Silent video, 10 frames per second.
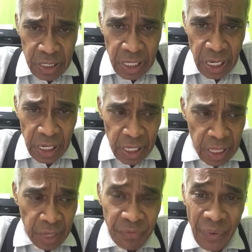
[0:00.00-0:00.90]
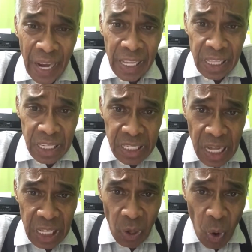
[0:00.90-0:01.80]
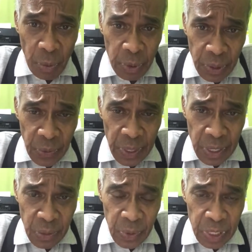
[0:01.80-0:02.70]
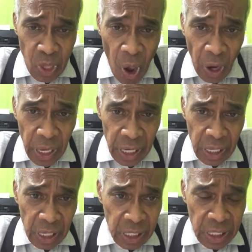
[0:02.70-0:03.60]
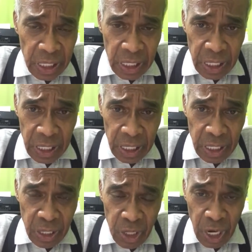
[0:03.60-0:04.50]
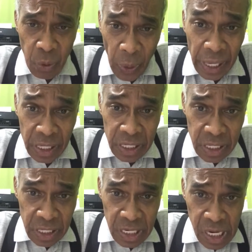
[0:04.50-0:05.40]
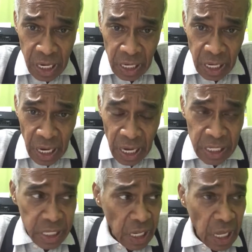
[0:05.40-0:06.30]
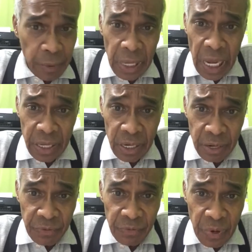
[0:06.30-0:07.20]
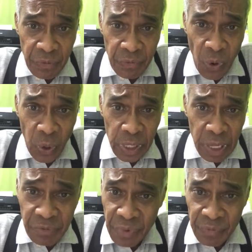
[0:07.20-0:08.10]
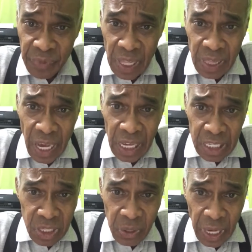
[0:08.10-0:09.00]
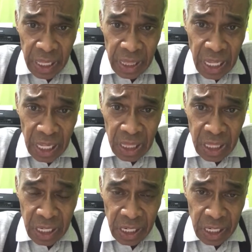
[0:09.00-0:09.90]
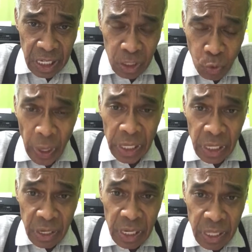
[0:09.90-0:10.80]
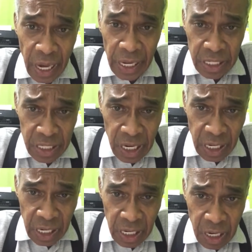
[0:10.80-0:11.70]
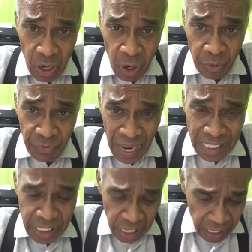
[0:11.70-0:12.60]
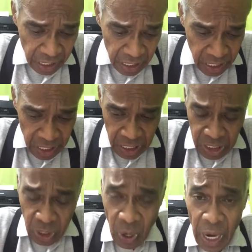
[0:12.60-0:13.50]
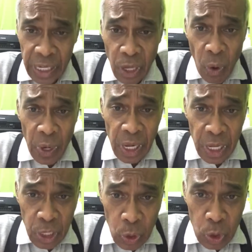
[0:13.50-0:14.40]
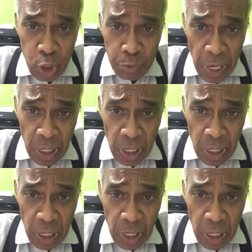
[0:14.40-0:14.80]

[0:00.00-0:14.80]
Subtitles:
the fight is not over. We're talking 3 weeks. I still have another 14-15 days to get that 23 days of fasting. So I don't want to use